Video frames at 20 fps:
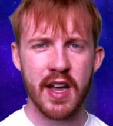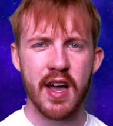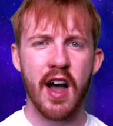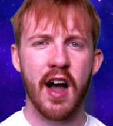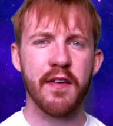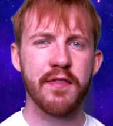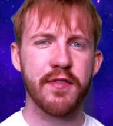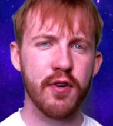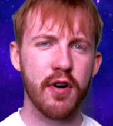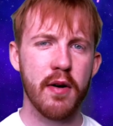
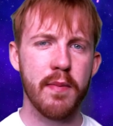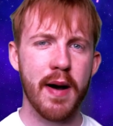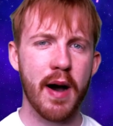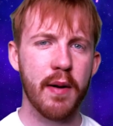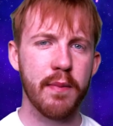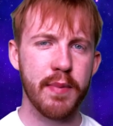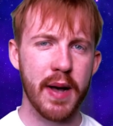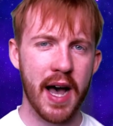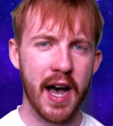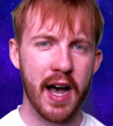I've thought
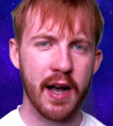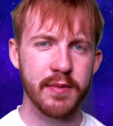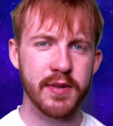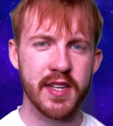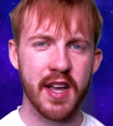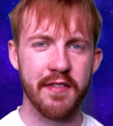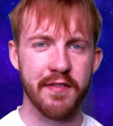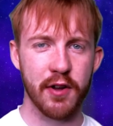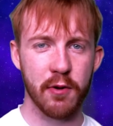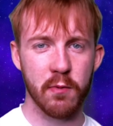about perhaps
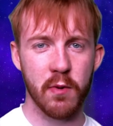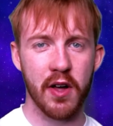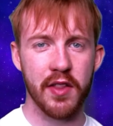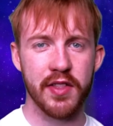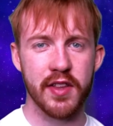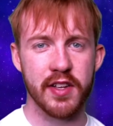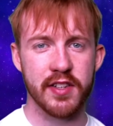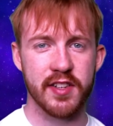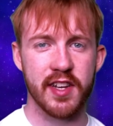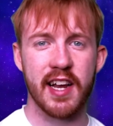having one
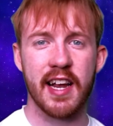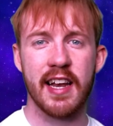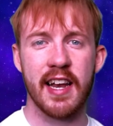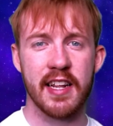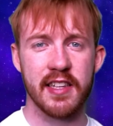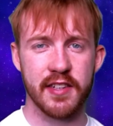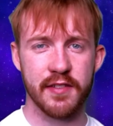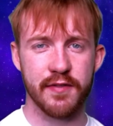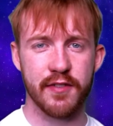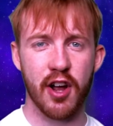that's a
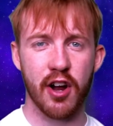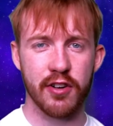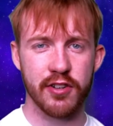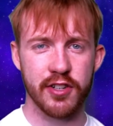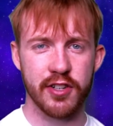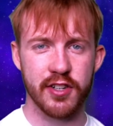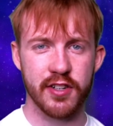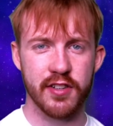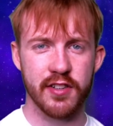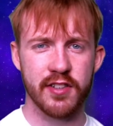collective
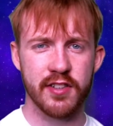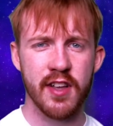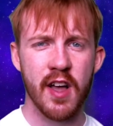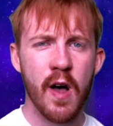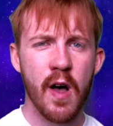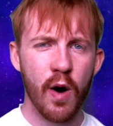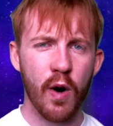conscience,